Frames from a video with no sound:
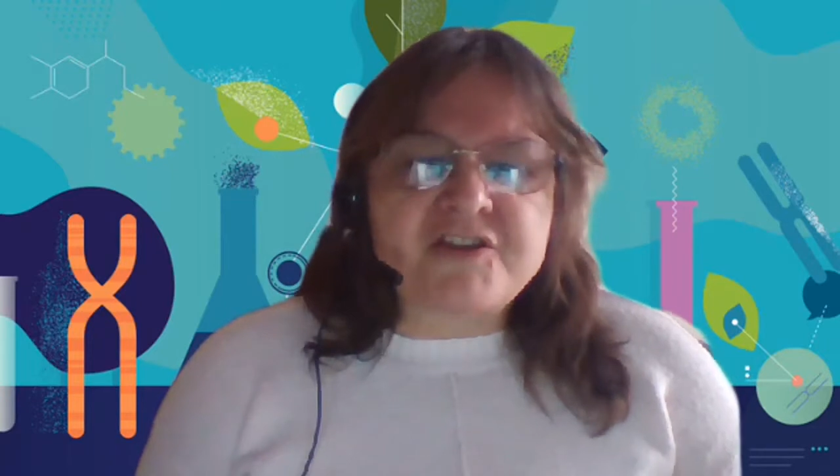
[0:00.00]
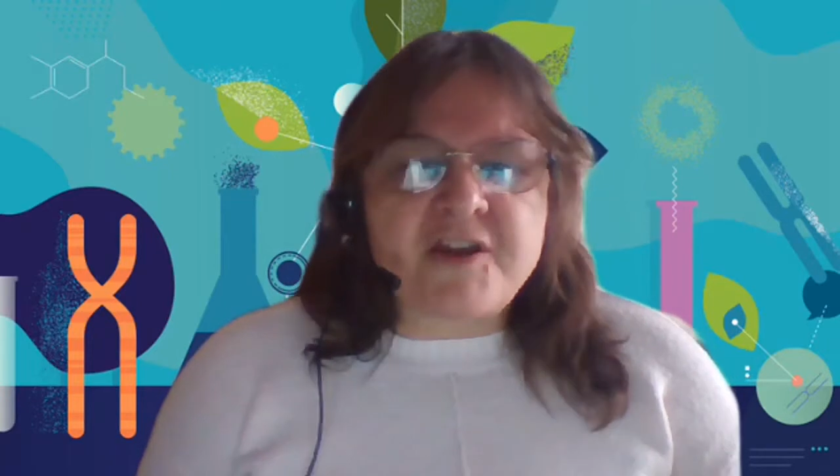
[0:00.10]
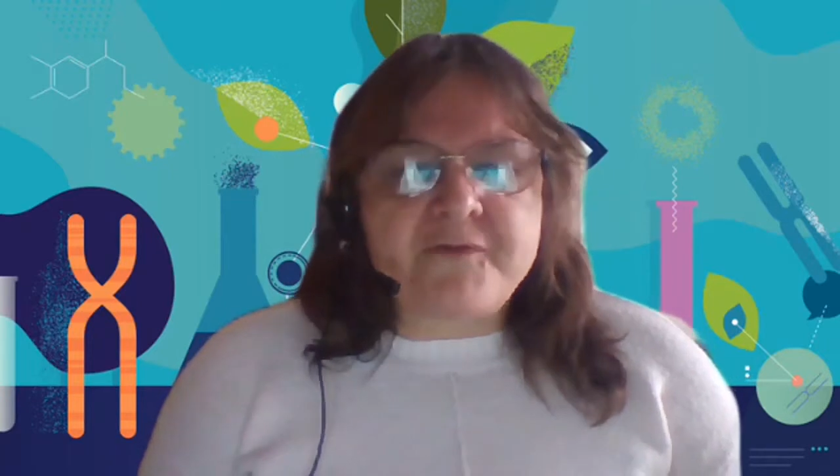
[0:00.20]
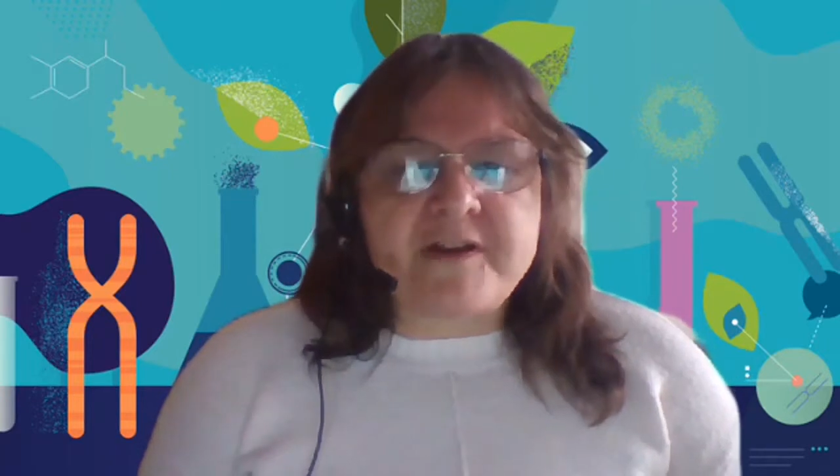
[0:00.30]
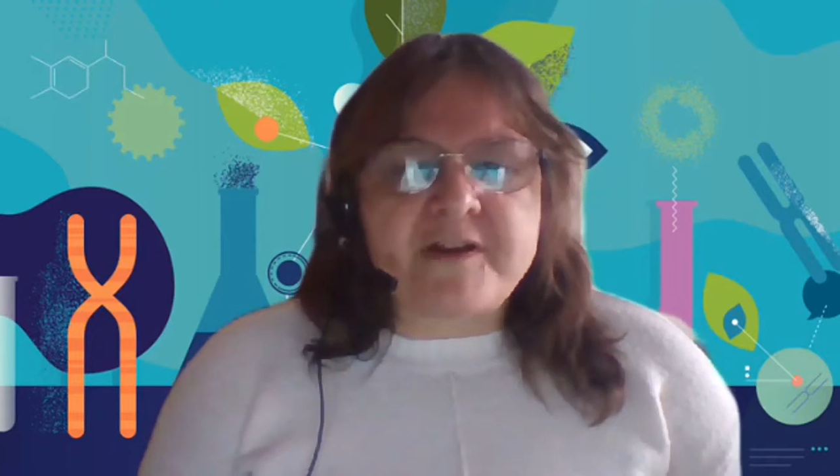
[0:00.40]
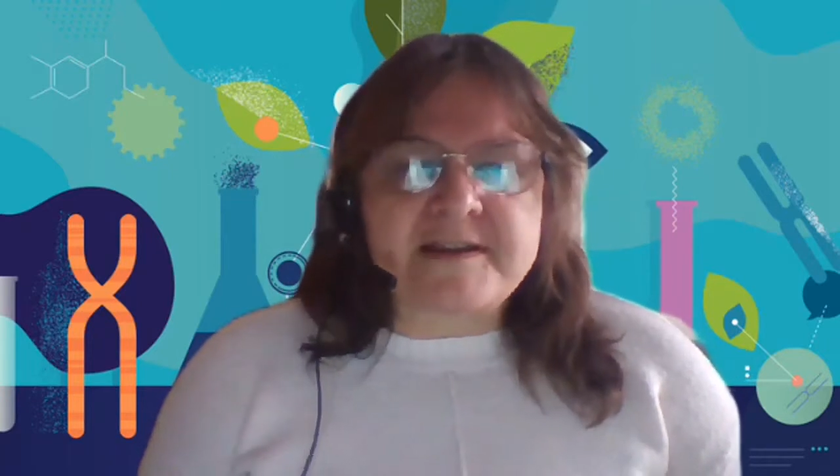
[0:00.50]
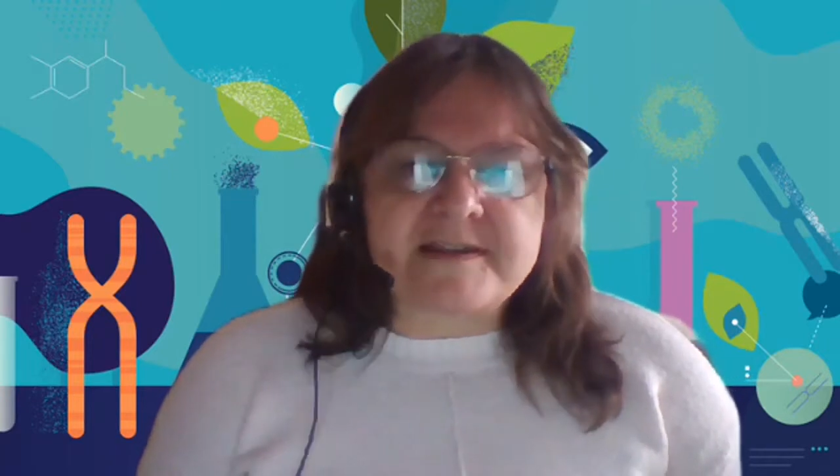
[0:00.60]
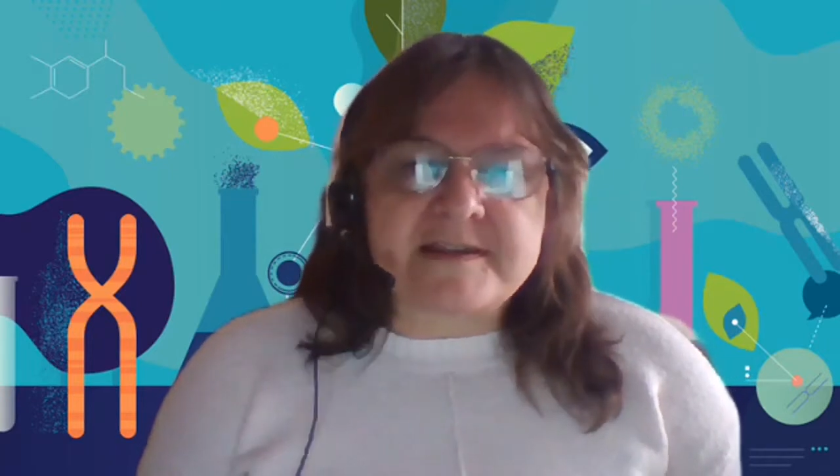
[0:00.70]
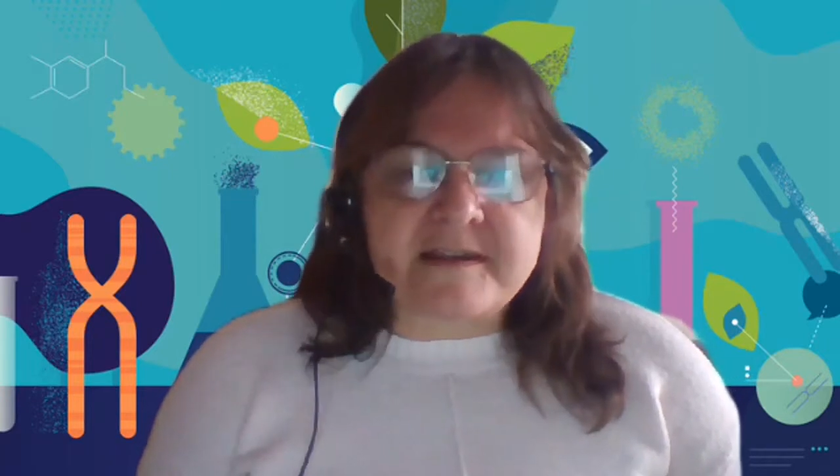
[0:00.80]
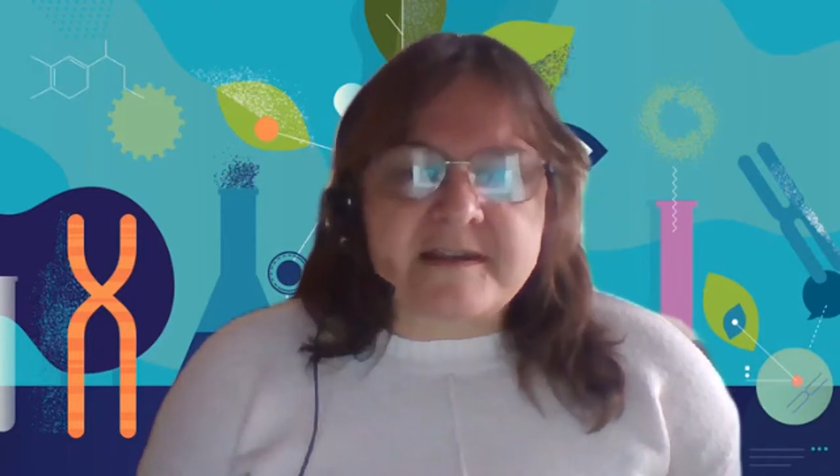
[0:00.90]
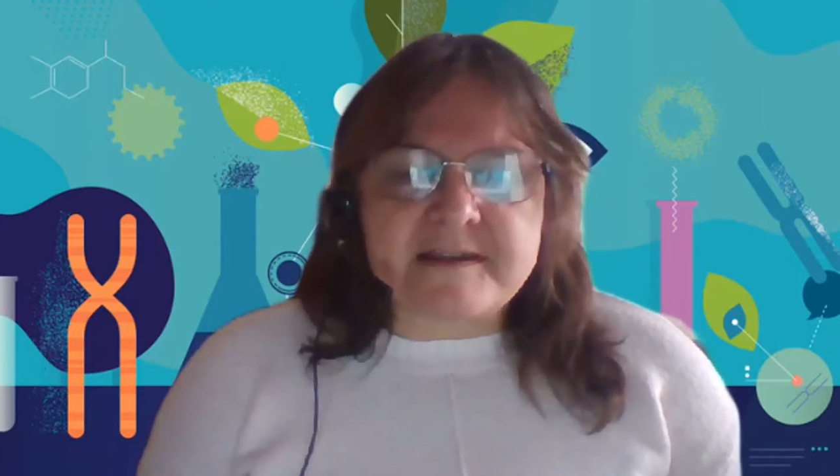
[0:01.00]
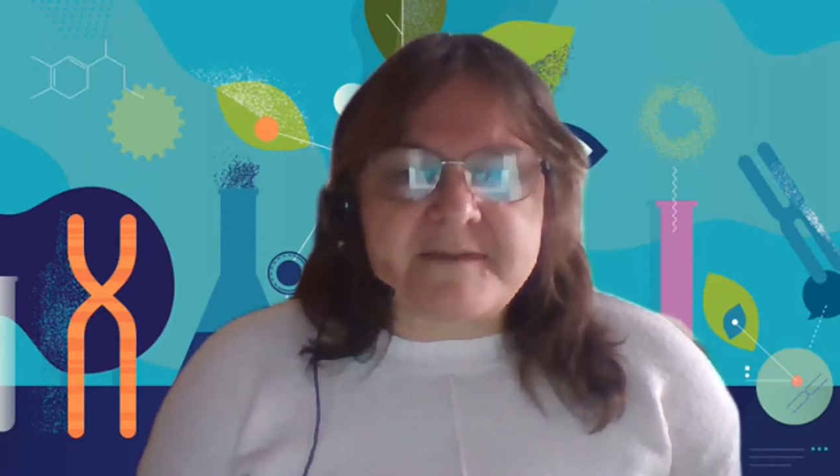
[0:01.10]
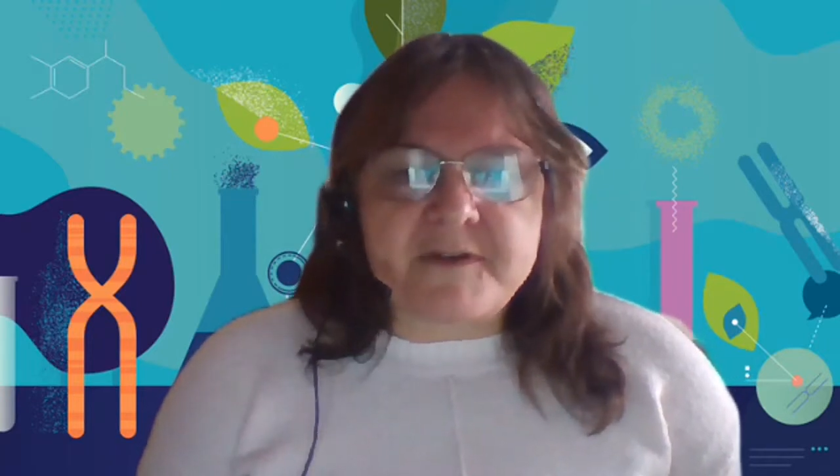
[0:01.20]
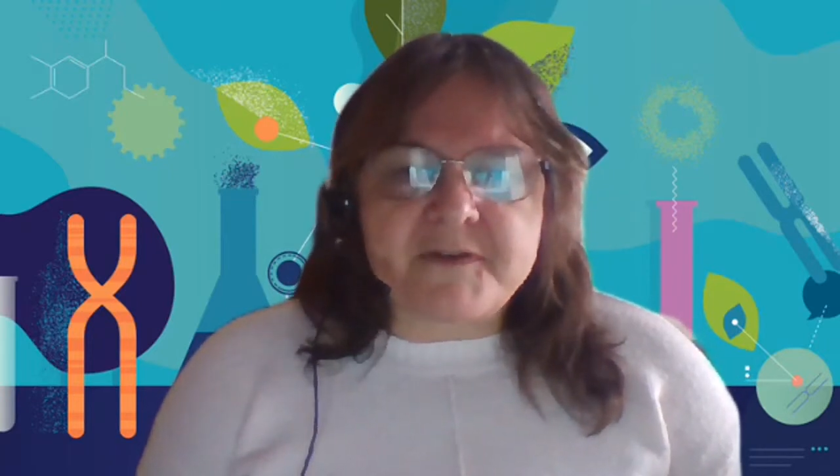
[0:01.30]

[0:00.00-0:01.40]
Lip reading: So, for instance,